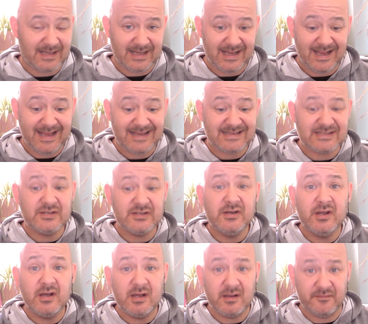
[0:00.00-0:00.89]
It's
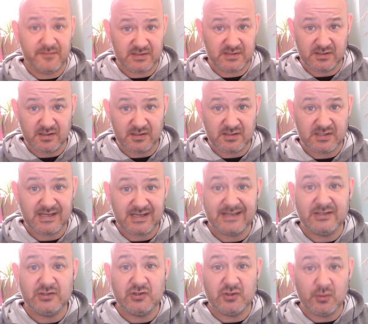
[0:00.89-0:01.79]
nervousness
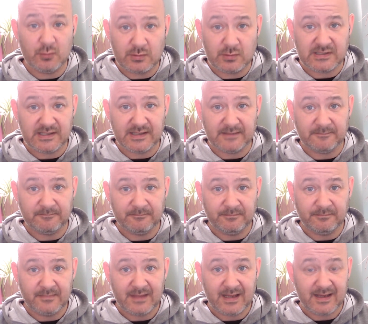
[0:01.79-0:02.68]
inducing.
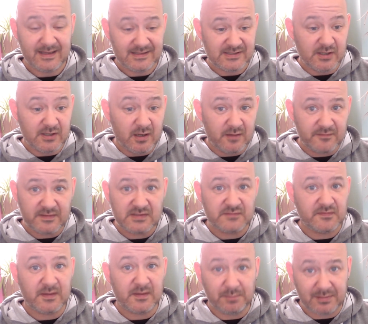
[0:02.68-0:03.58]
It's nervous
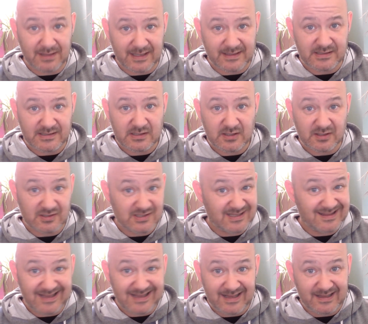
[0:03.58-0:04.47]
for the players, because
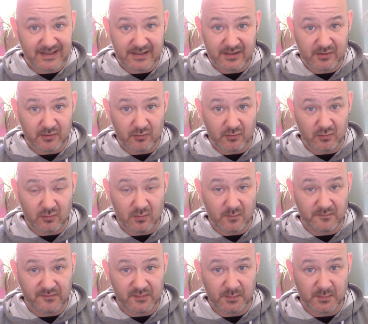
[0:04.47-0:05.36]
clearly they're not all
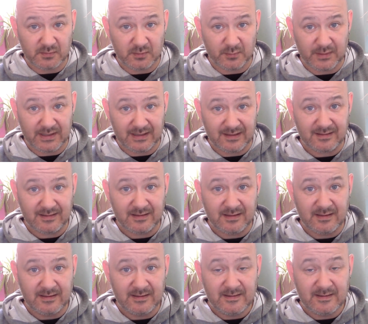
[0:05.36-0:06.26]
comfortable doing that,
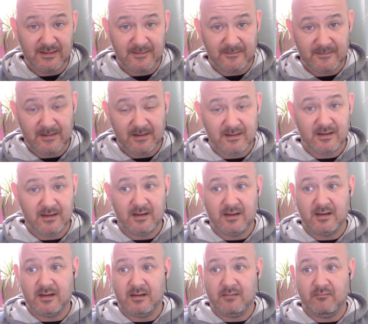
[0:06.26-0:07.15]

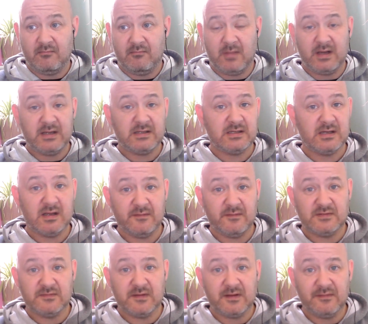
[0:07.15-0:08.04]
and it's
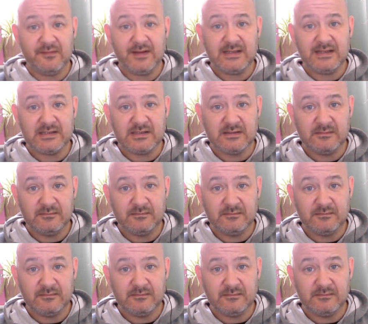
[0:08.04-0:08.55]
nervous for the fans.